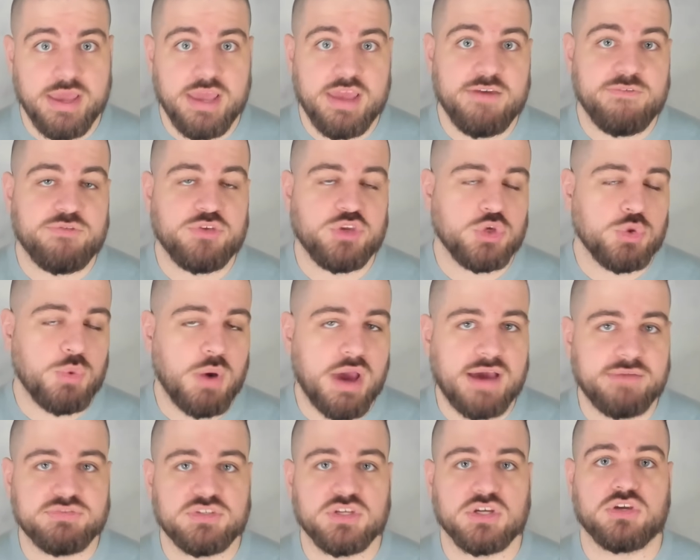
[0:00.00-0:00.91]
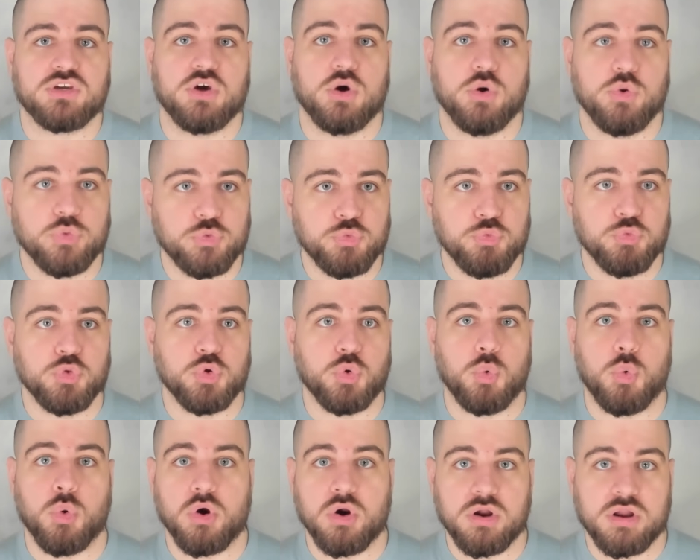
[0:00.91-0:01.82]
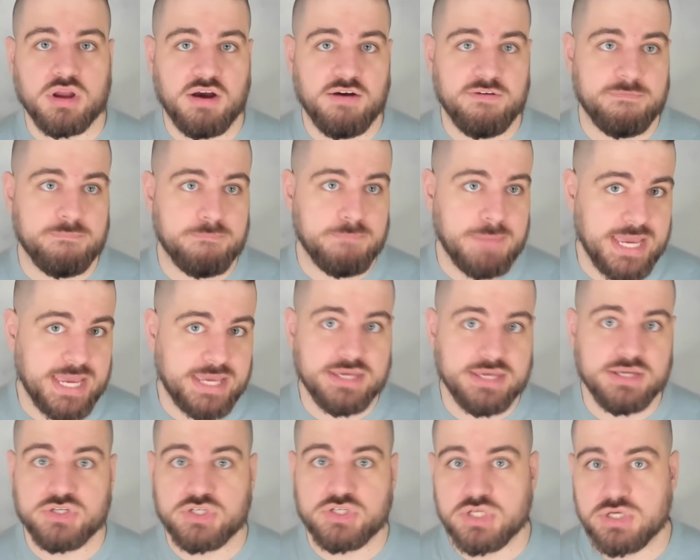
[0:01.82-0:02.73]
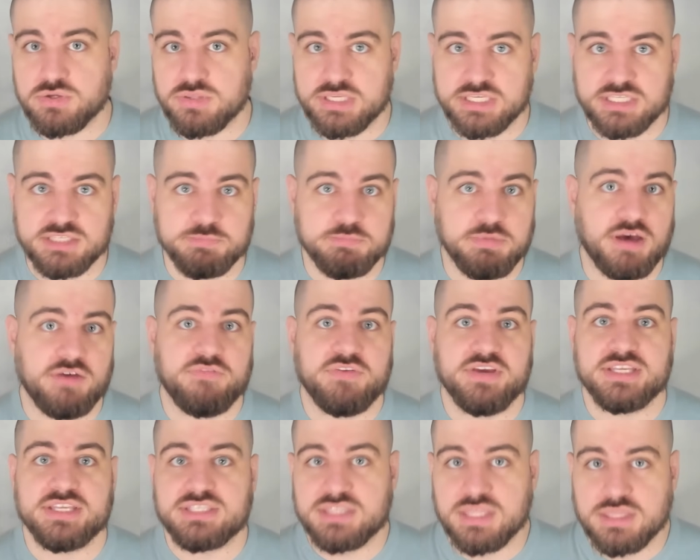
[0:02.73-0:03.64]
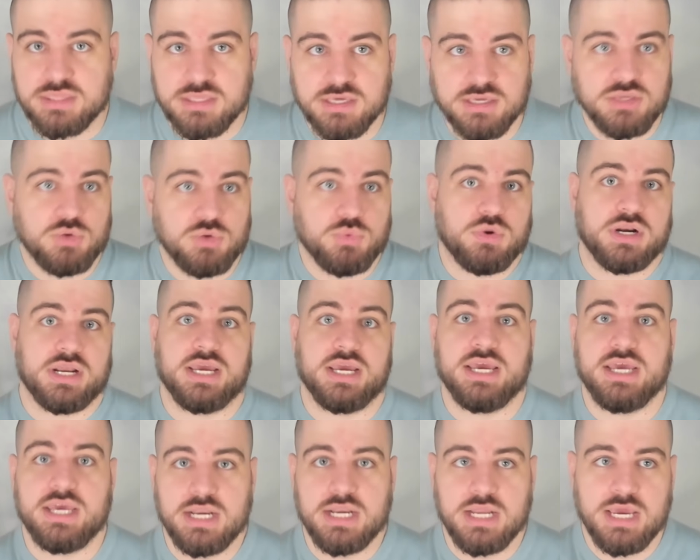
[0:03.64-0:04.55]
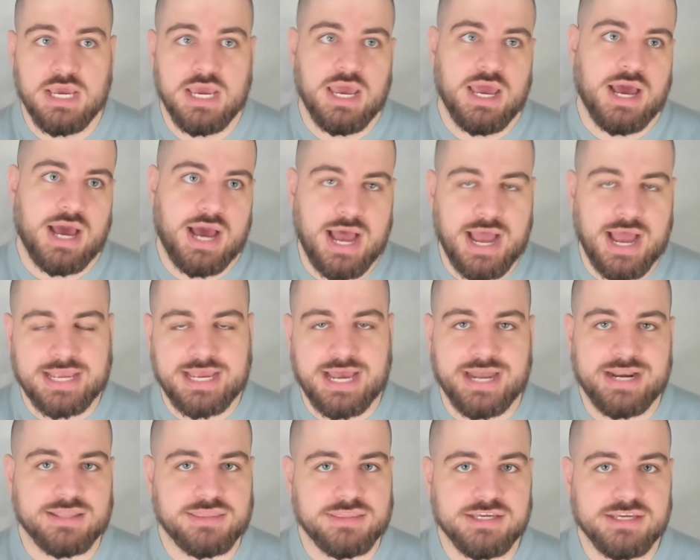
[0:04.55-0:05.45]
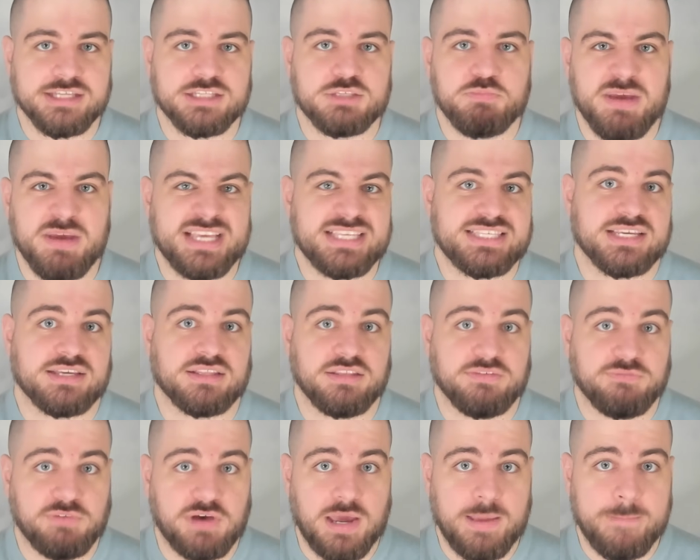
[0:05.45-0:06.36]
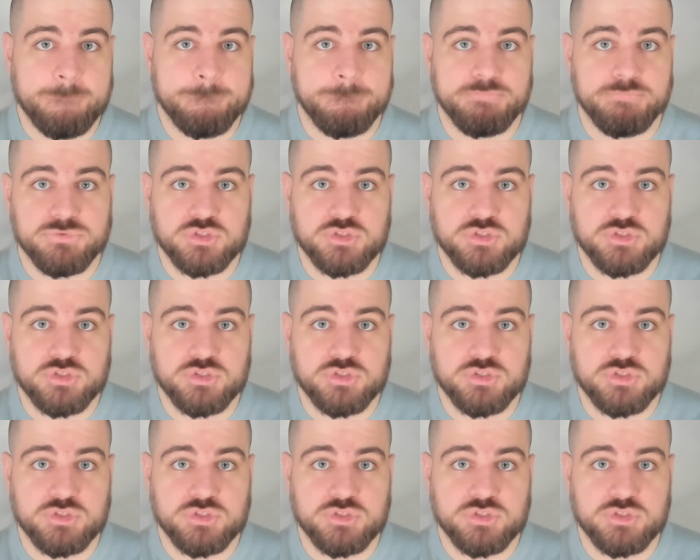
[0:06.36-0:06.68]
If you have to go through the work of making sure this buff hits the thing you want to hit, I kind of think it's basically fine.